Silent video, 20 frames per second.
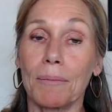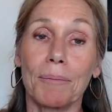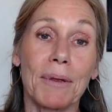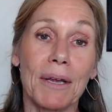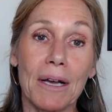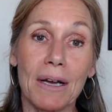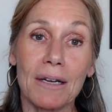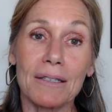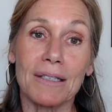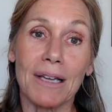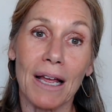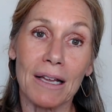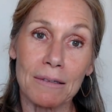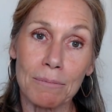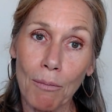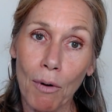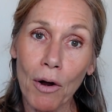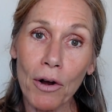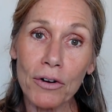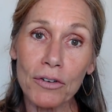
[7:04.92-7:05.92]
because as
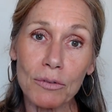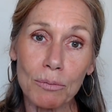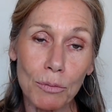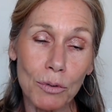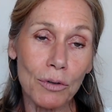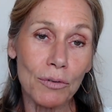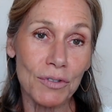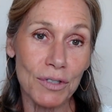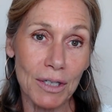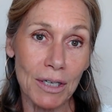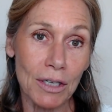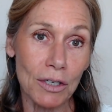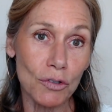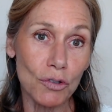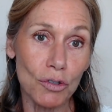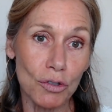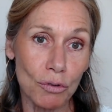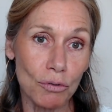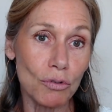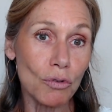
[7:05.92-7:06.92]
Mars moves
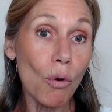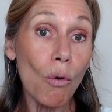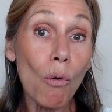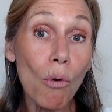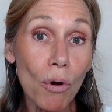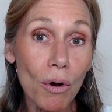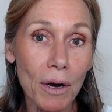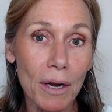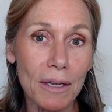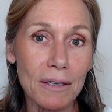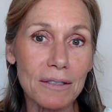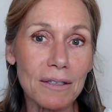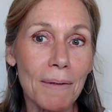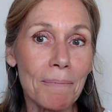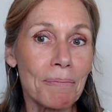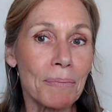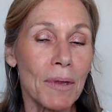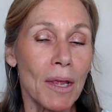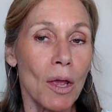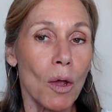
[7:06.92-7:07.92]
into Taurus,
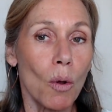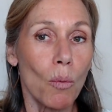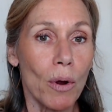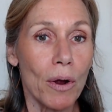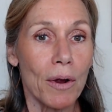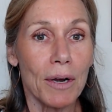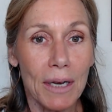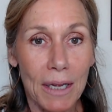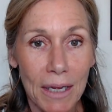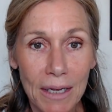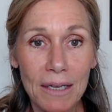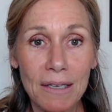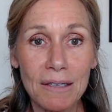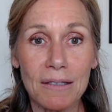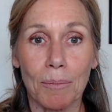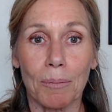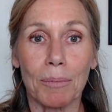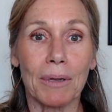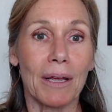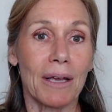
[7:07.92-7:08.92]
where it is
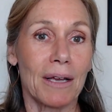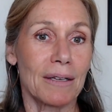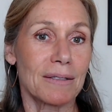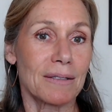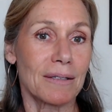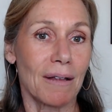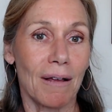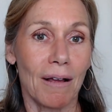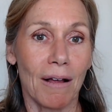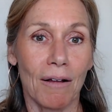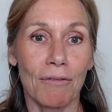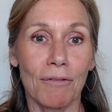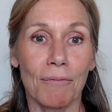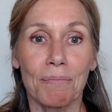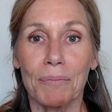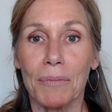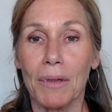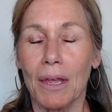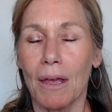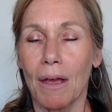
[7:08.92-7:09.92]
a place of
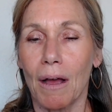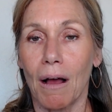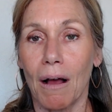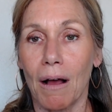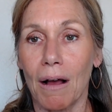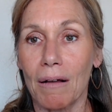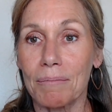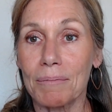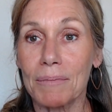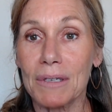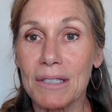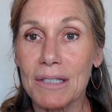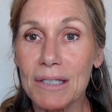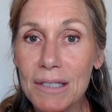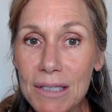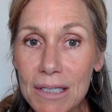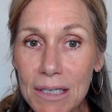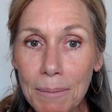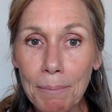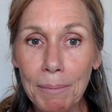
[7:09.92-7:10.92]

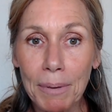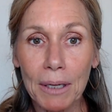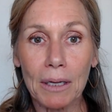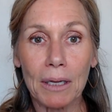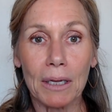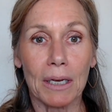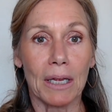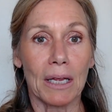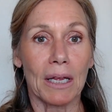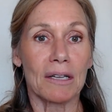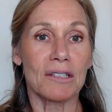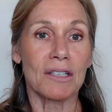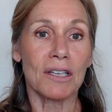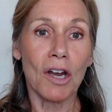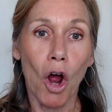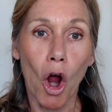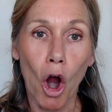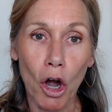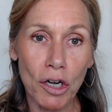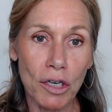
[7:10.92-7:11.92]
stability, it's
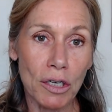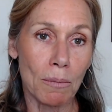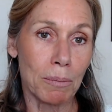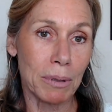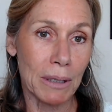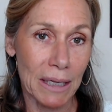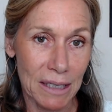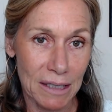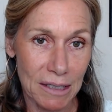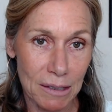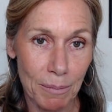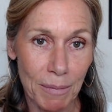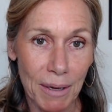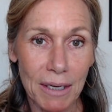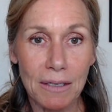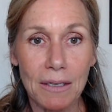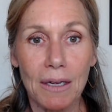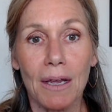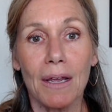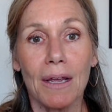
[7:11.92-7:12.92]
an arta
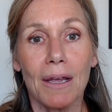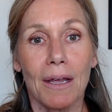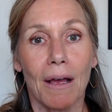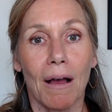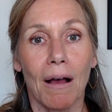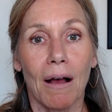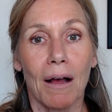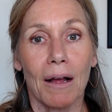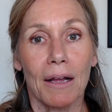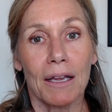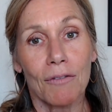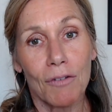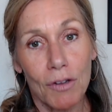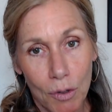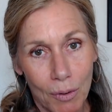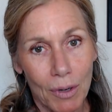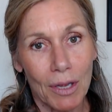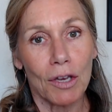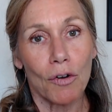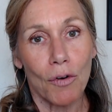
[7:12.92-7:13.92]
placement, even
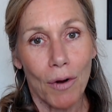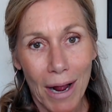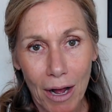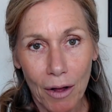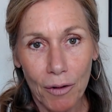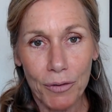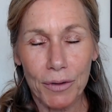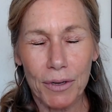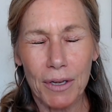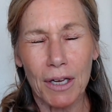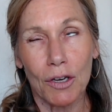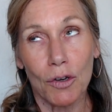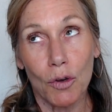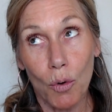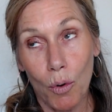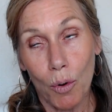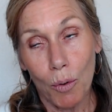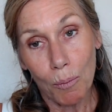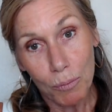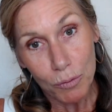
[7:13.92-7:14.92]
though in
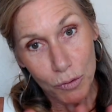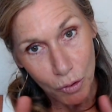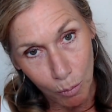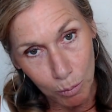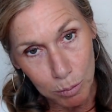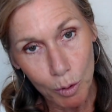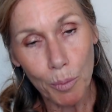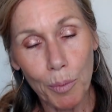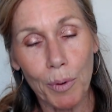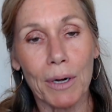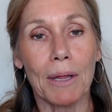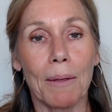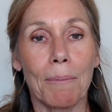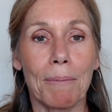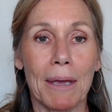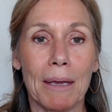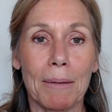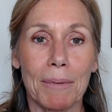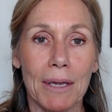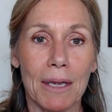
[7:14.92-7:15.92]
your soul blueprint it
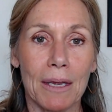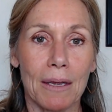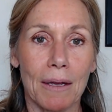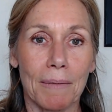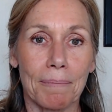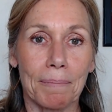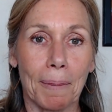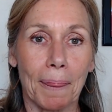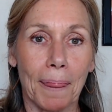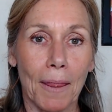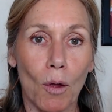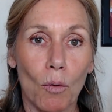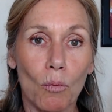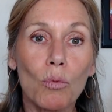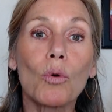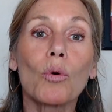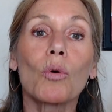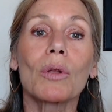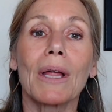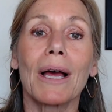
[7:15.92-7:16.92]
may
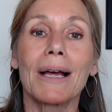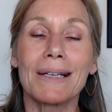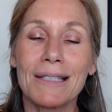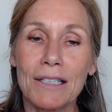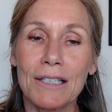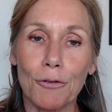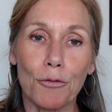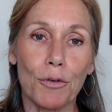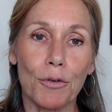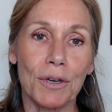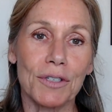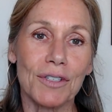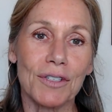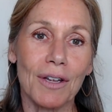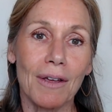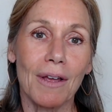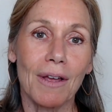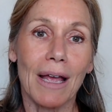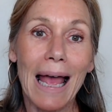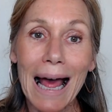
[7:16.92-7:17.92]
rule a different
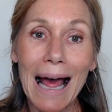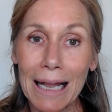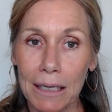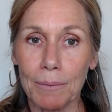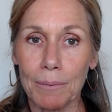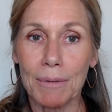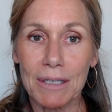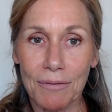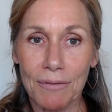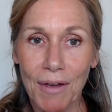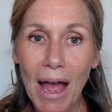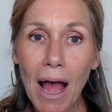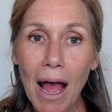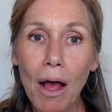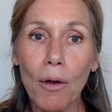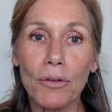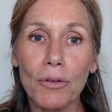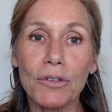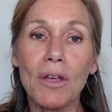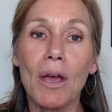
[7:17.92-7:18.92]
element of
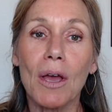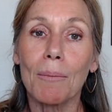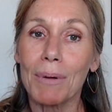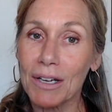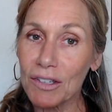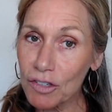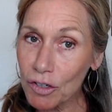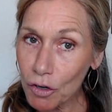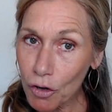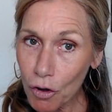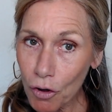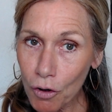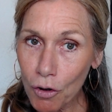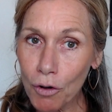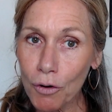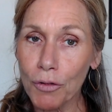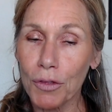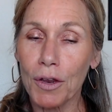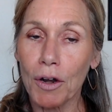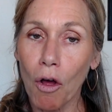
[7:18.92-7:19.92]
house, but it's an
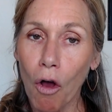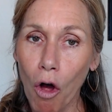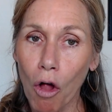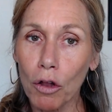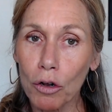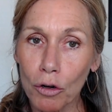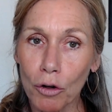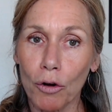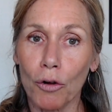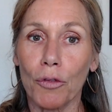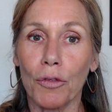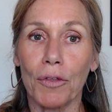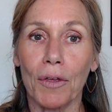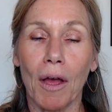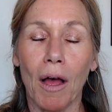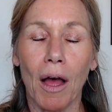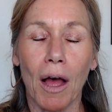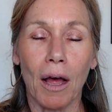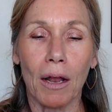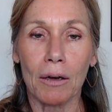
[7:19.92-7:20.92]
earth, and all earth
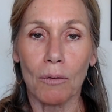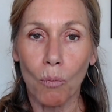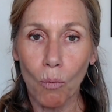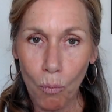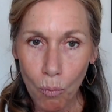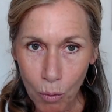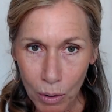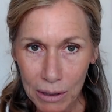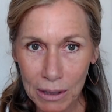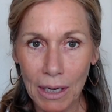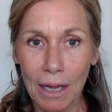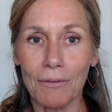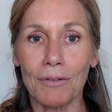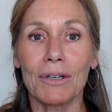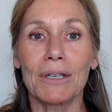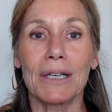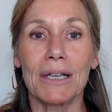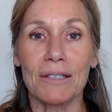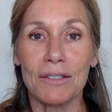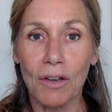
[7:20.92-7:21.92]
on one
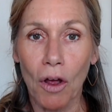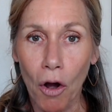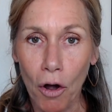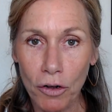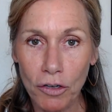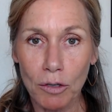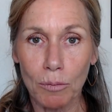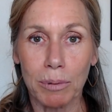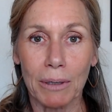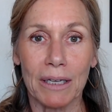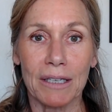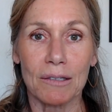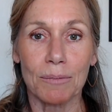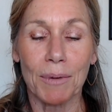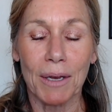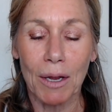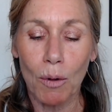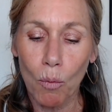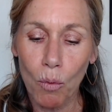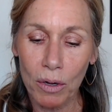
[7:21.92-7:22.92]
level is arta
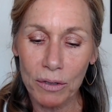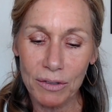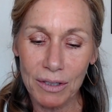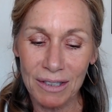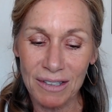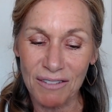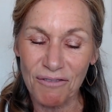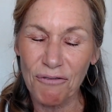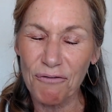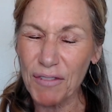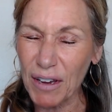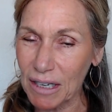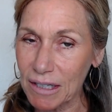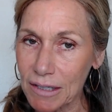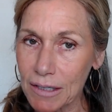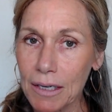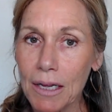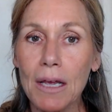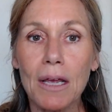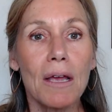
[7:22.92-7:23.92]
placement. It's
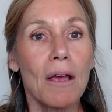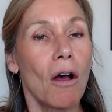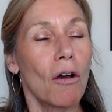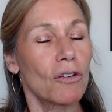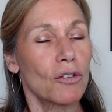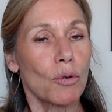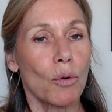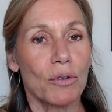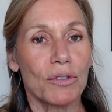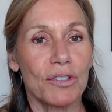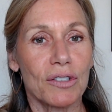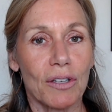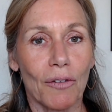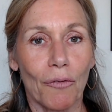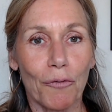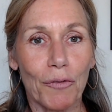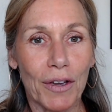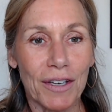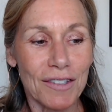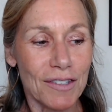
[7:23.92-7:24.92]
fixed. Taurus is a
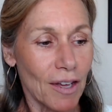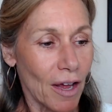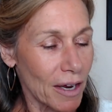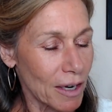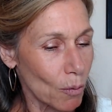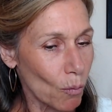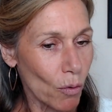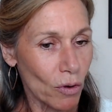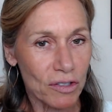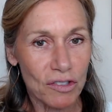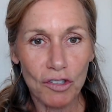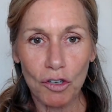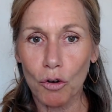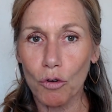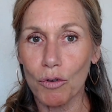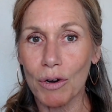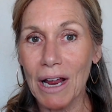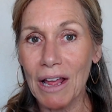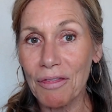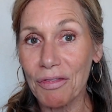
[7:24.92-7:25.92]
fixed sign. It wants to
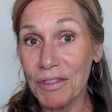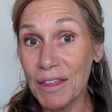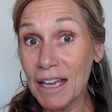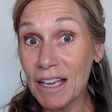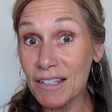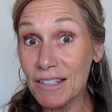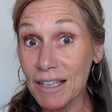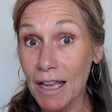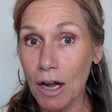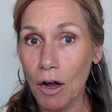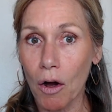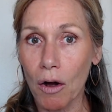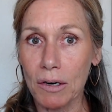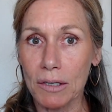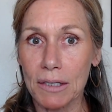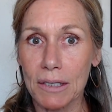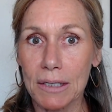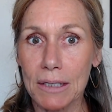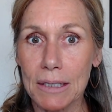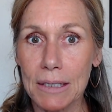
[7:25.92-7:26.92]
create things that are
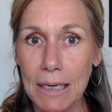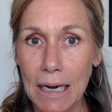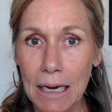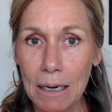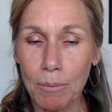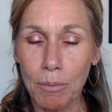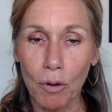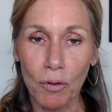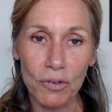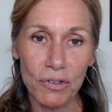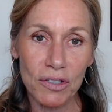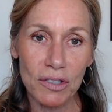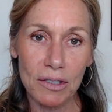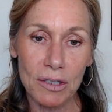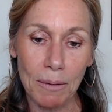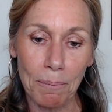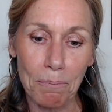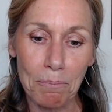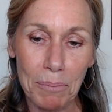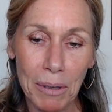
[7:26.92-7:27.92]
stable,
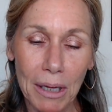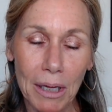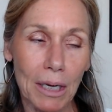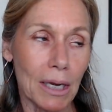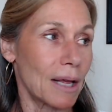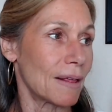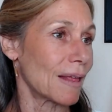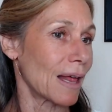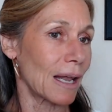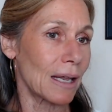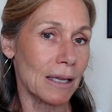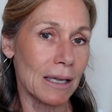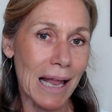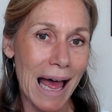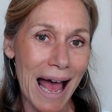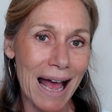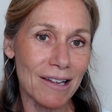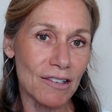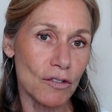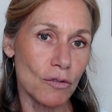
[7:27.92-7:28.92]
stability that
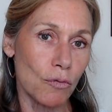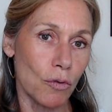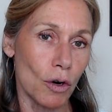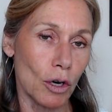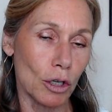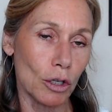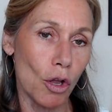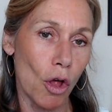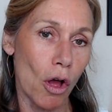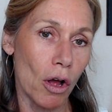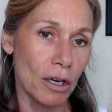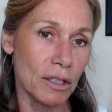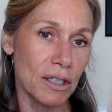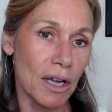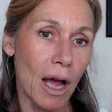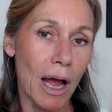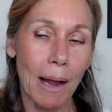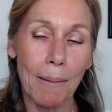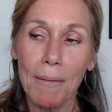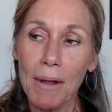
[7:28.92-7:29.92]
last for a long
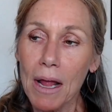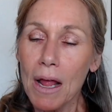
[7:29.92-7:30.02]
time.